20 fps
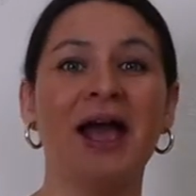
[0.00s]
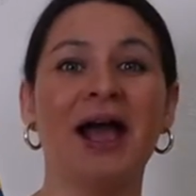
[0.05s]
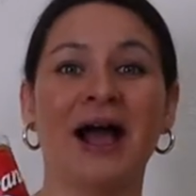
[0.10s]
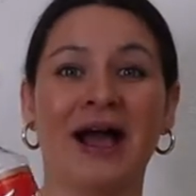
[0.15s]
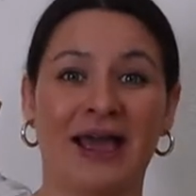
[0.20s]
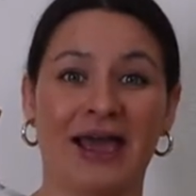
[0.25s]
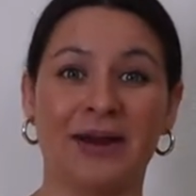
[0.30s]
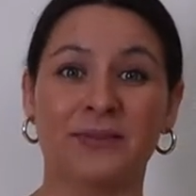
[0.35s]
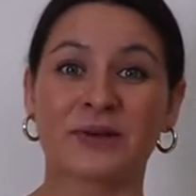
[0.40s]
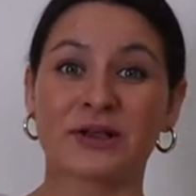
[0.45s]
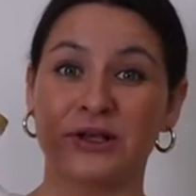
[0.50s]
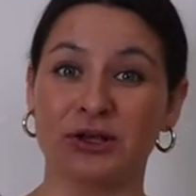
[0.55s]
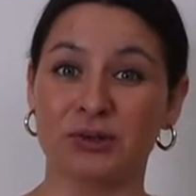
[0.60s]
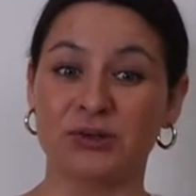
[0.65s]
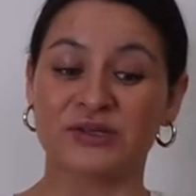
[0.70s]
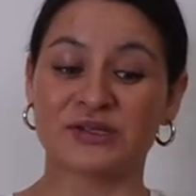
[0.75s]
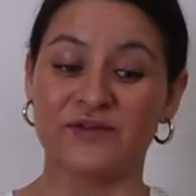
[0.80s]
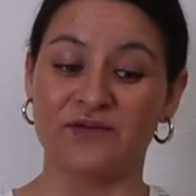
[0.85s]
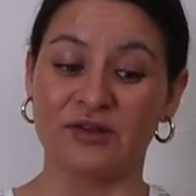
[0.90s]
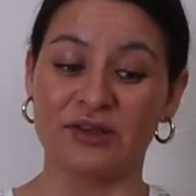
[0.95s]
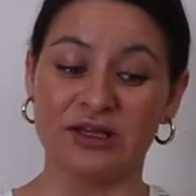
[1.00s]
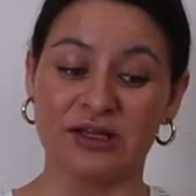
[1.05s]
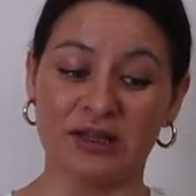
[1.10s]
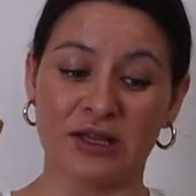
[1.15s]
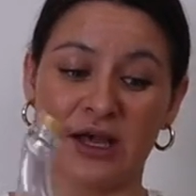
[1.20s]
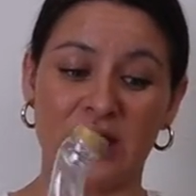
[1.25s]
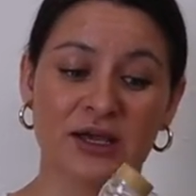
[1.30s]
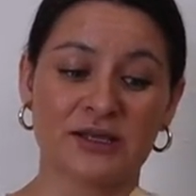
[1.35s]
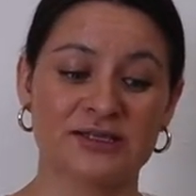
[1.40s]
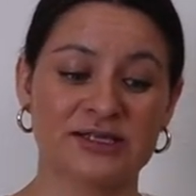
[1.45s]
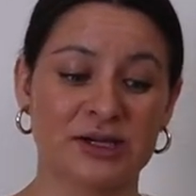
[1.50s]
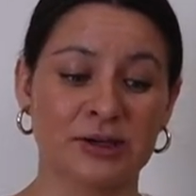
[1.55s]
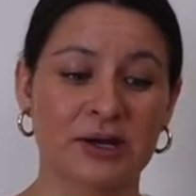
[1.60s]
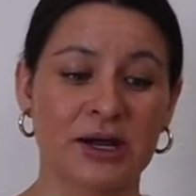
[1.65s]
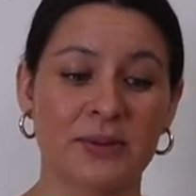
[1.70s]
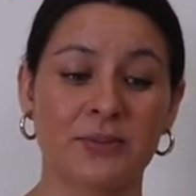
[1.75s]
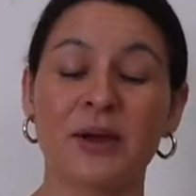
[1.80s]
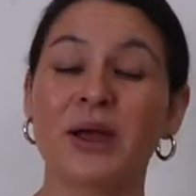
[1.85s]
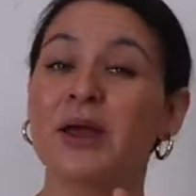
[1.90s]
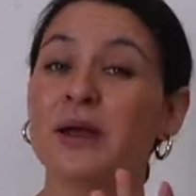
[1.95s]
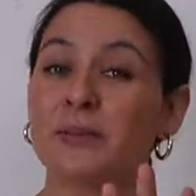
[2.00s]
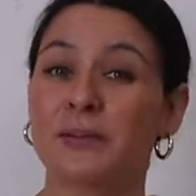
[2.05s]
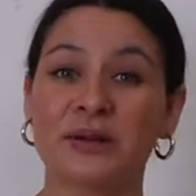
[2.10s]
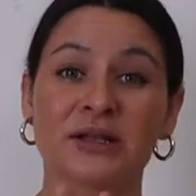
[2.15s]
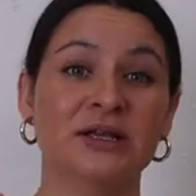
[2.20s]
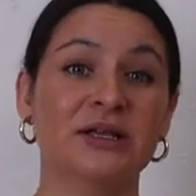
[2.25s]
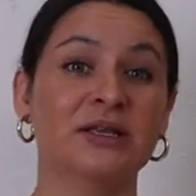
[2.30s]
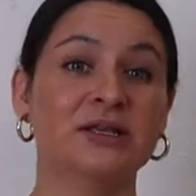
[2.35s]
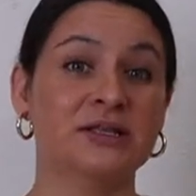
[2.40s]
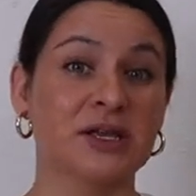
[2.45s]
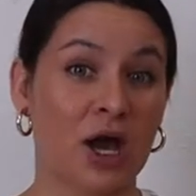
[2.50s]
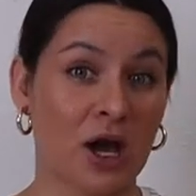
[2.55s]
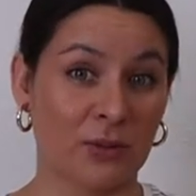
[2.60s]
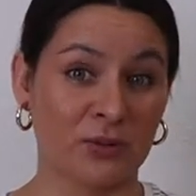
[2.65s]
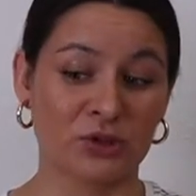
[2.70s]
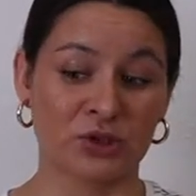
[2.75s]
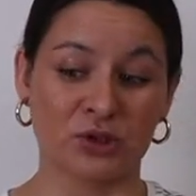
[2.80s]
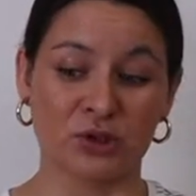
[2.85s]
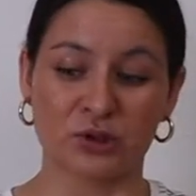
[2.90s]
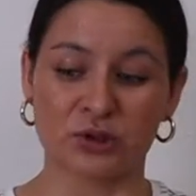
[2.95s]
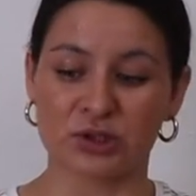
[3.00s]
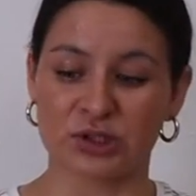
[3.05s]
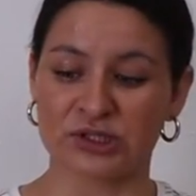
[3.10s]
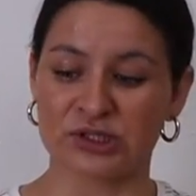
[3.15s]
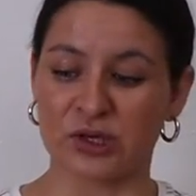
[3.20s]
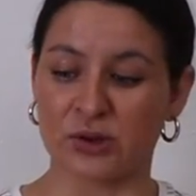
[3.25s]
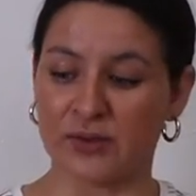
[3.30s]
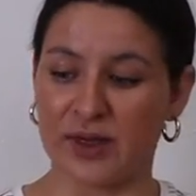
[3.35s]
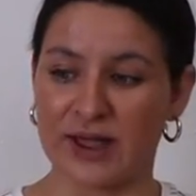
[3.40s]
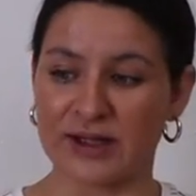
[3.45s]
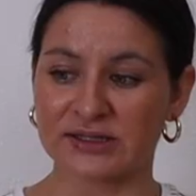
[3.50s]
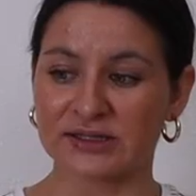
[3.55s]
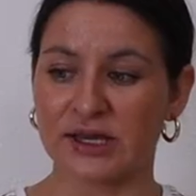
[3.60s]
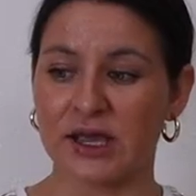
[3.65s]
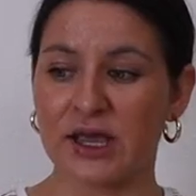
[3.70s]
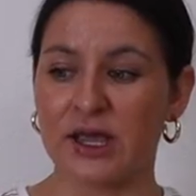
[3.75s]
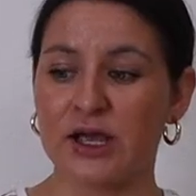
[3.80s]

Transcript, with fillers: I am gonna use the vanilla syrup, but it is optional, just know that.